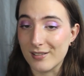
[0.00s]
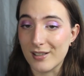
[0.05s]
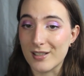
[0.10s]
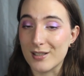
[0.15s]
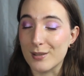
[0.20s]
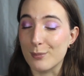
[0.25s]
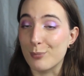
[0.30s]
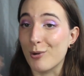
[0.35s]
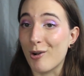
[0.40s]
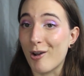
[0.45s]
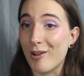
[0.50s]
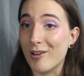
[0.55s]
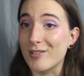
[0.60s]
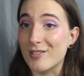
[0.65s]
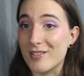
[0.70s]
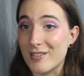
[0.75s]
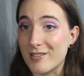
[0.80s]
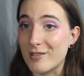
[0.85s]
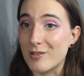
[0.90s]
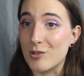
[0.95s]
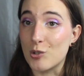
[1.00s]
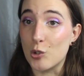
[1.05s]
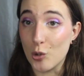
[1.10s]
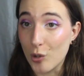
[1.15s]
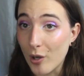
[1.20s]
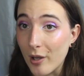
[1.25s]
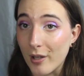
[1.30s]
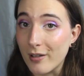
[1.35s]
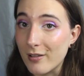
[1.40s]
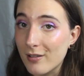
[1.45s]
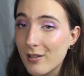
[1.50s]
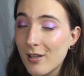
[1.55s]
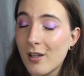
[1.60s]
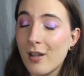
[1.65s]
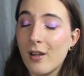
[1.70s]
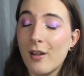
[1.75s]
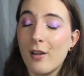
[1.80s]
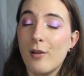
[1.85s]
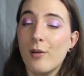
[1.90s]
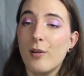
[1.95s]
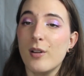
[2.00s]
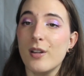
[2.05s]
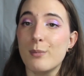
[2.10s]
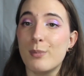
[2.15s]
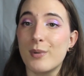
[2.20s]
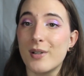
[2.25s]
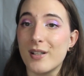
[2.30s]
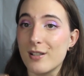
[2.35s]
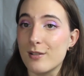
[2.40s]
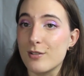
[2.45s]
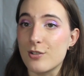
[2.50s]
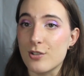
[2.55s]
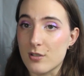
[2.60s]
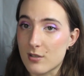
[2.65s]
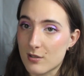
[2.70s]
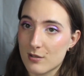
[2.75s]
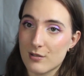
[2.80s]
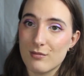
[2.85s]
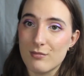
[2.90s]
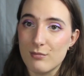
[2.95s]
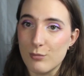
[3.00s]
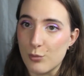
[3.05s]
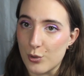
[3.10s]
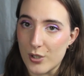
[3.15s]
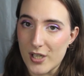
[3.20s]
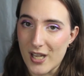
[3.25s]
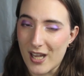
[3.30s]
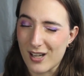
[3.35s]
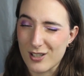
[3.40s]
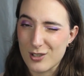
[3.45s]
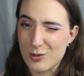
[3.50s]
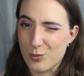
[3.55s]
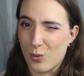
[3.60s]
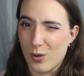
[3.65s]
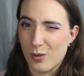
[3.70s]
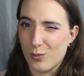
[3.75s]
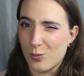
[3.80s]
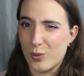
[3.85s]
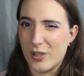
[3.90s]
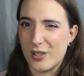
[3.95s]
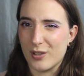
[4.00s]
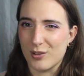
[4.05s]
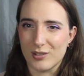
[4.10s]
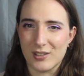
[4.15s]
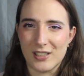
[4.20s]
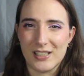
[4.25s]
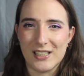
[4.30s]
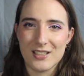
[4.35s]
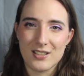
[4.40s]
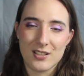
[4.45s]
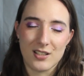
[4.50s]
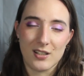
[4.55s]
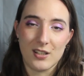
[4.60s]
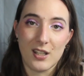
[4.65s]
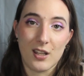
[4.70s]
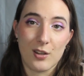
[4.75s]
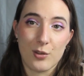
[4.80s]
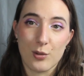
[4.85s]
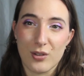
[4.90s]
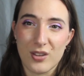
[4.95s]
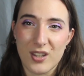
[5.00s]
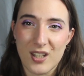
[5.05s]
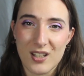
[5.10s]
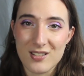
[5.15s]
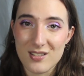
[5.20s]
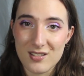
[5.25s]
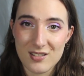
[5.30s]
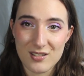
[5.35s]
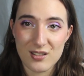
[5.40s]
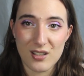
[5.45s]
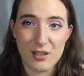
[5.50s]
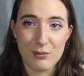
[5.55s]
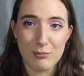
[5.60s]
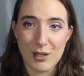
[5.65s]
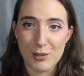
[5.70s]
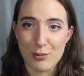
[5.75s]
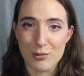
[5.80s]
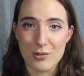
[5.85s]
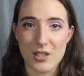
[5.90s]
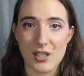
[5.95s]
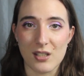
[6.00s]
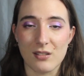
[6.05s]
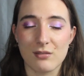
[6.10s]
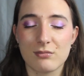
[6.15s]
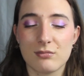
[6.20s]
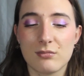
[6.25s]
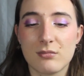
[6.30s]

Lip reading: Like, the product is good, but it just reacts weirdly to the other things in my routine.